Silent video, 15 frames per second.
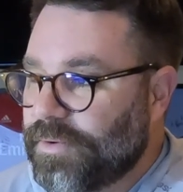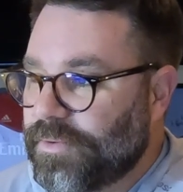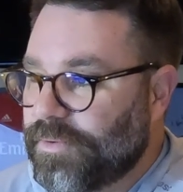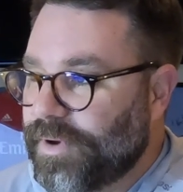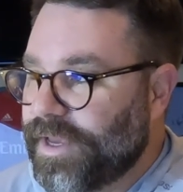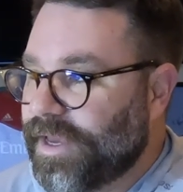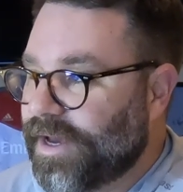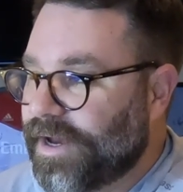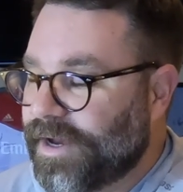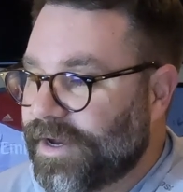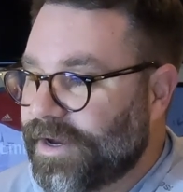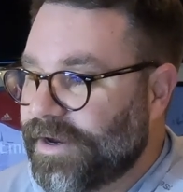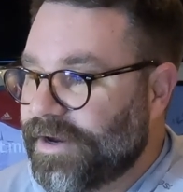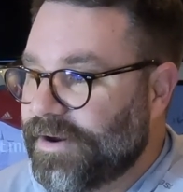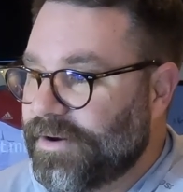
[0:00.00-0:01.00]
We
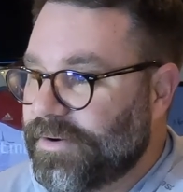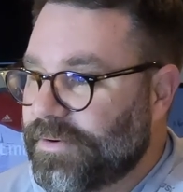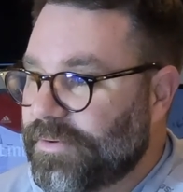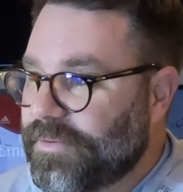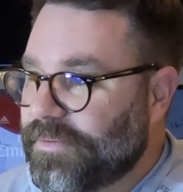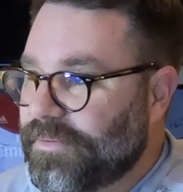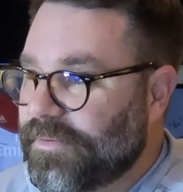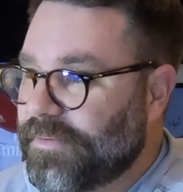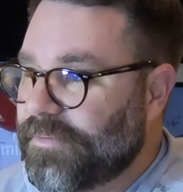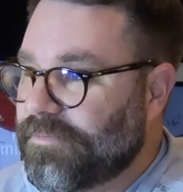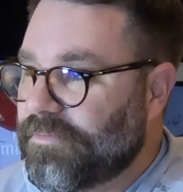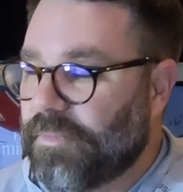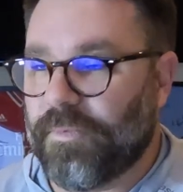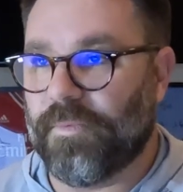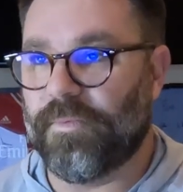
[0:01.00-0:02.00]

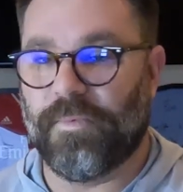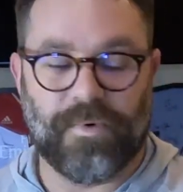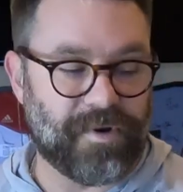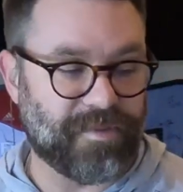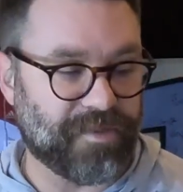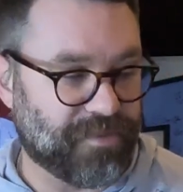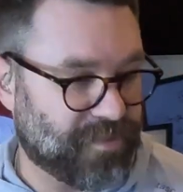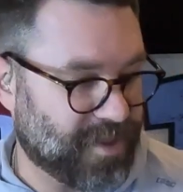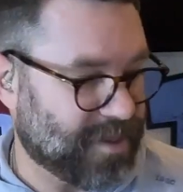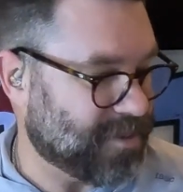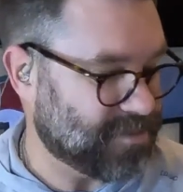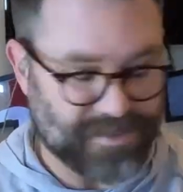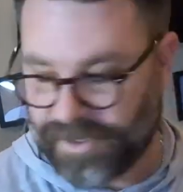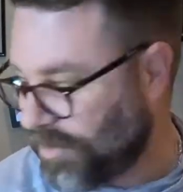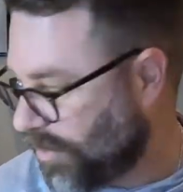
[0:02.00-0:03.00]
One of the things,